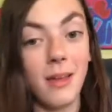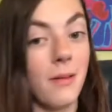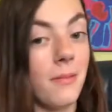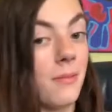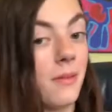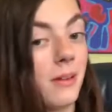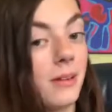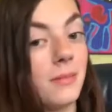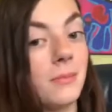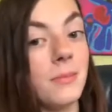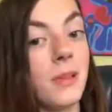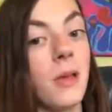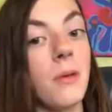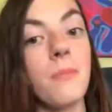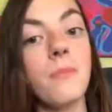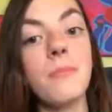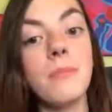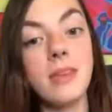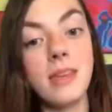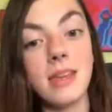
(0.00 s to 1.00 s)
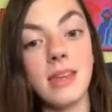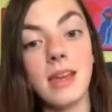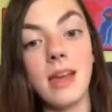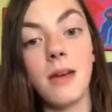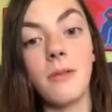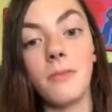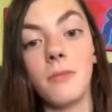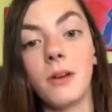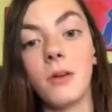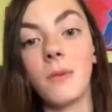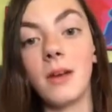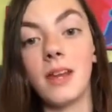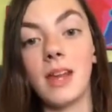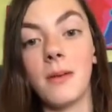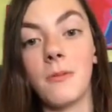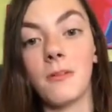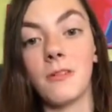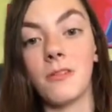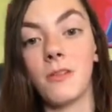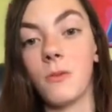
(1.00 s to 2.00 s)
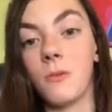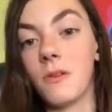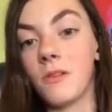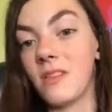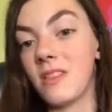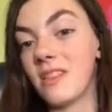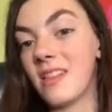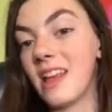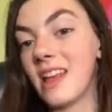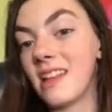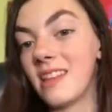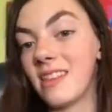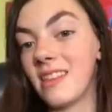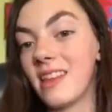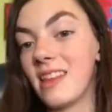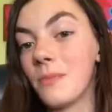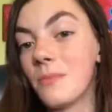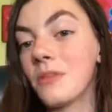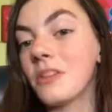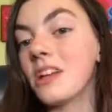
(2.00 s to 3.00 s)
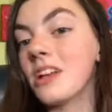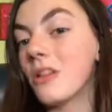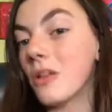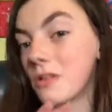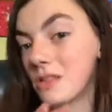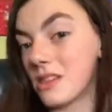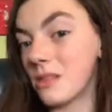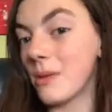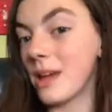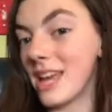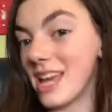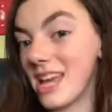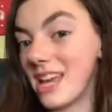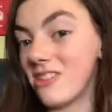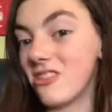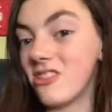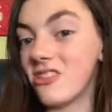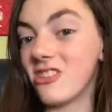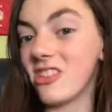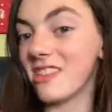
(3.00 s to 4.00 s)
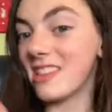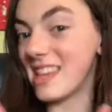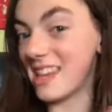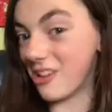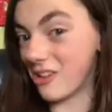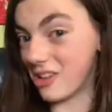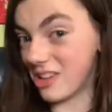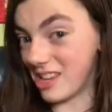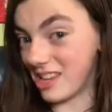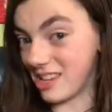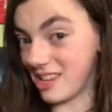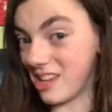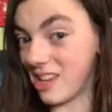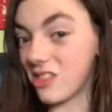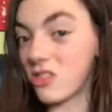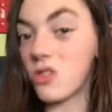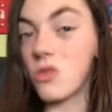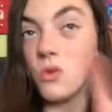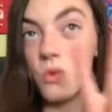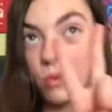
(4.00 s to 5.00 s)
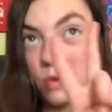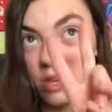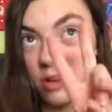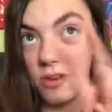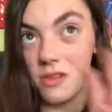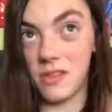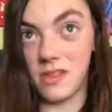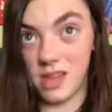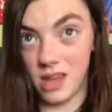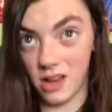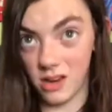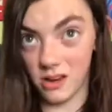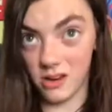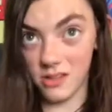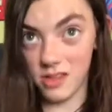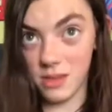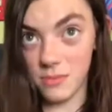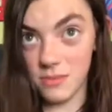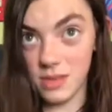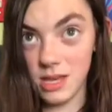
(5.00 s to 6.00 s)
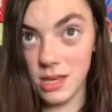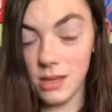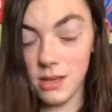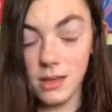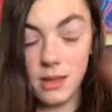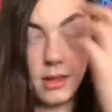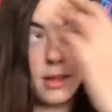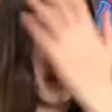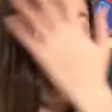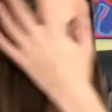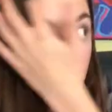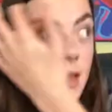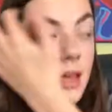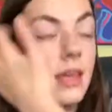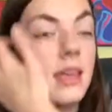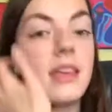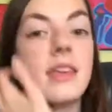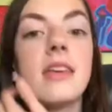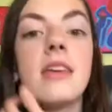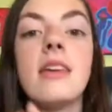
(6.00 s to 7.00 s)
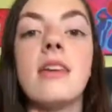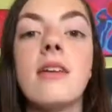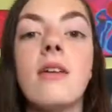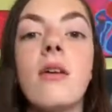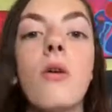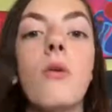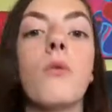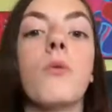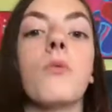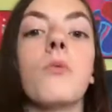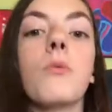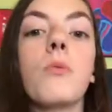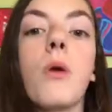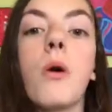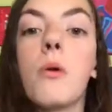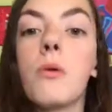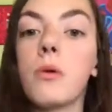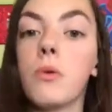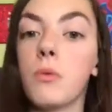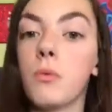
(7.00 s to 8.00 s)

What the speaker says: But me and one of my neighbors, the one that is like pretty close to my age, he's just 2 years younger than me. He rode